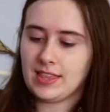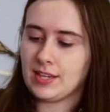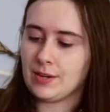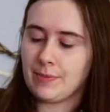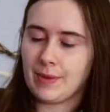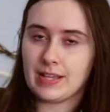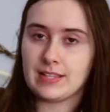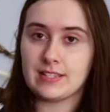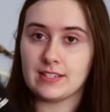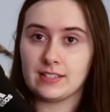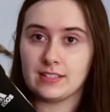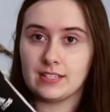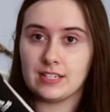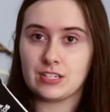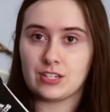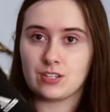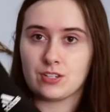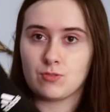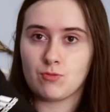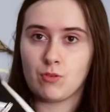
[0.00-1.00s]
They're basically
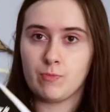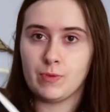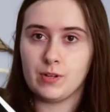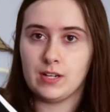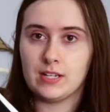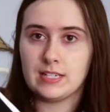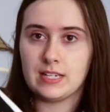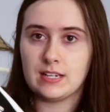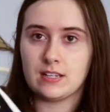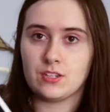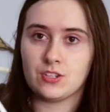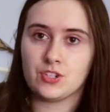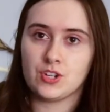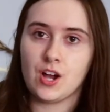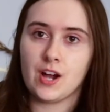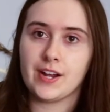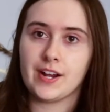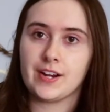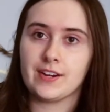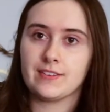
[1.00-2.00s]
just normal Adidas
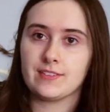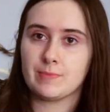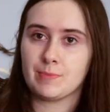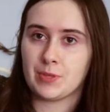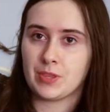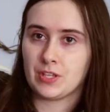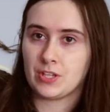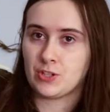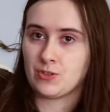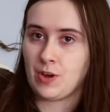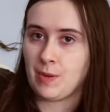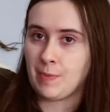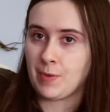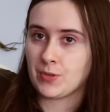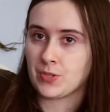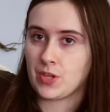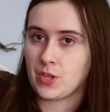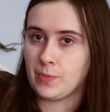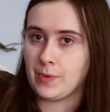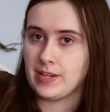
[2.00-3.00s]
joggers, but the stripe
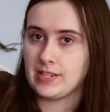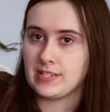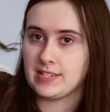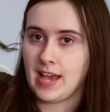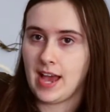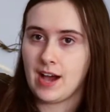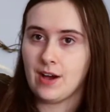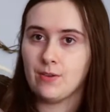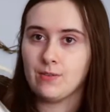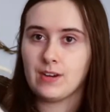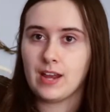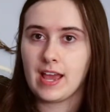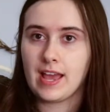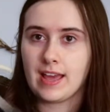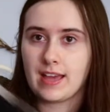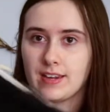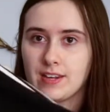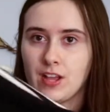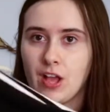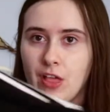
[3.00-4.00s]
goes all the way down
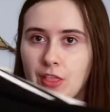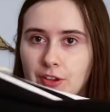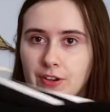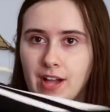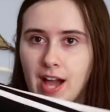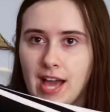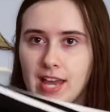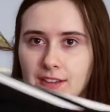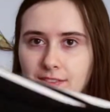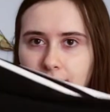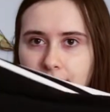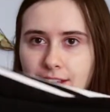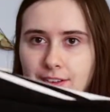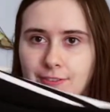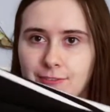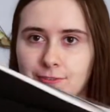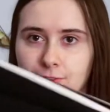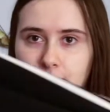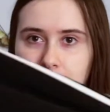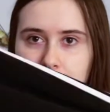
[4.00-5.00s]
and they're kind of like
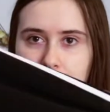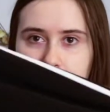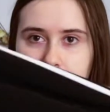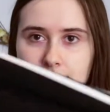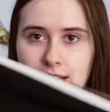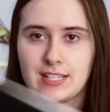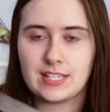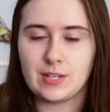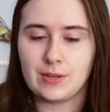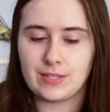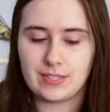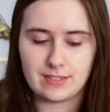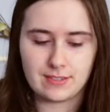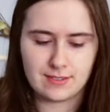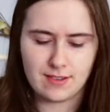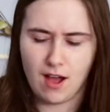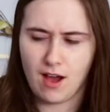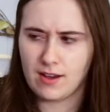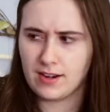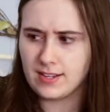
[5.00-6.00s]
fleecy, so
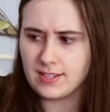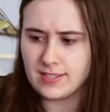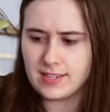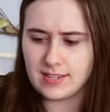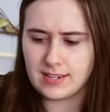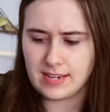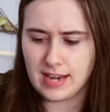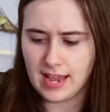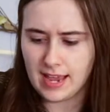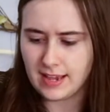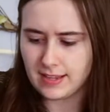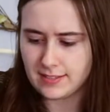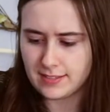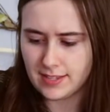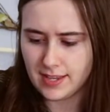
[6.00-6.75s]
it's honestly nice.